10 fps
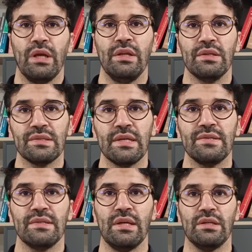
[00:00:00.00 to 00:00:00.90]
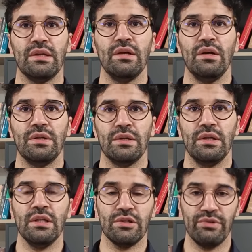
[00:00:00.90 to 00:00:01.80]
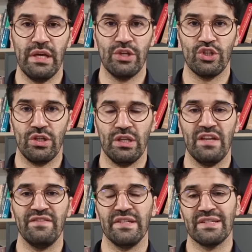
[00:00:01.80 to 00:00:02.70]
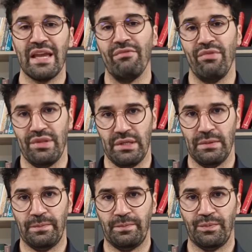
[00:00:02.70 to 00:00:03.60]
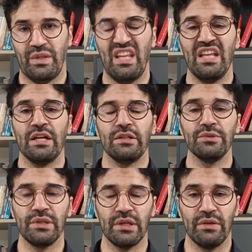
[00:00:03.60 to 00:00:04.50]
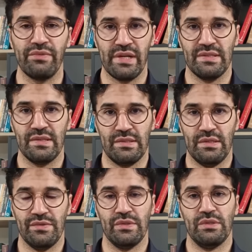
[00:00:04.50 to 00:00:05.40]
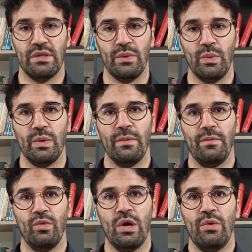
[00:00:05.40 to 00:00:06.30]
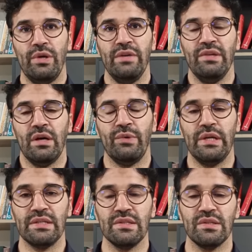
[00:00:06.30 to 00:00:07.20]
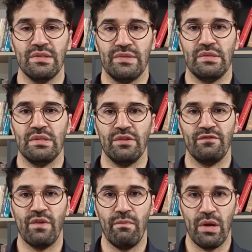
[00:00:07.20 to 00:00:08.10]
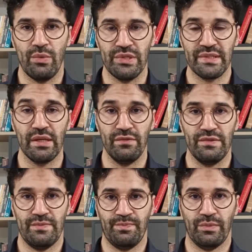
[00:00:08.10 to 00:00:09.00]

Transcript: in the sense that God in creation gives us everything, including our existence. So our even our existence is not from ourselves.